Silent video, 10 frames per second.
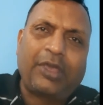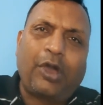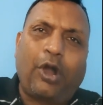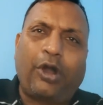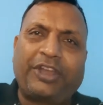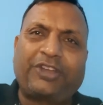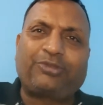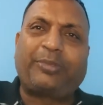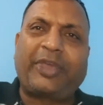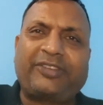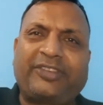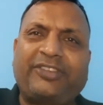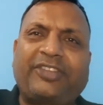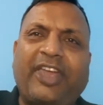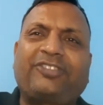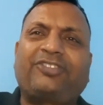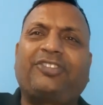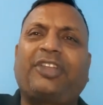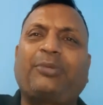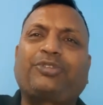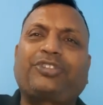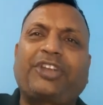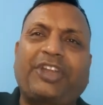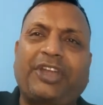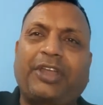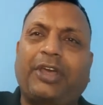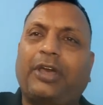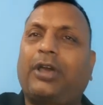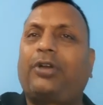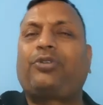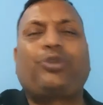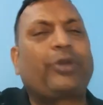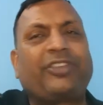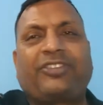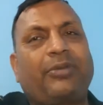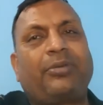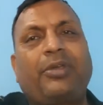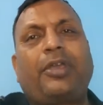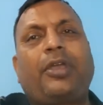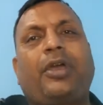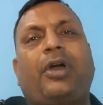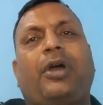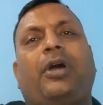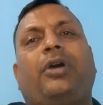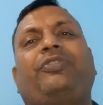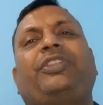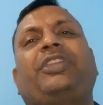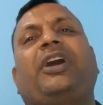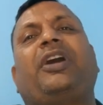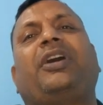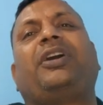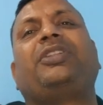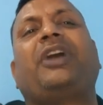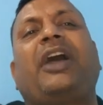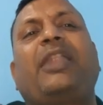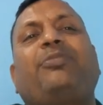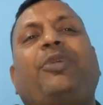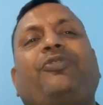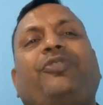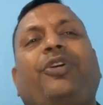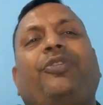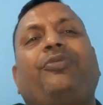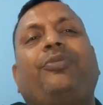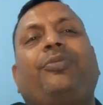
on its basis has demonstrated uh, you can say uh, with the help of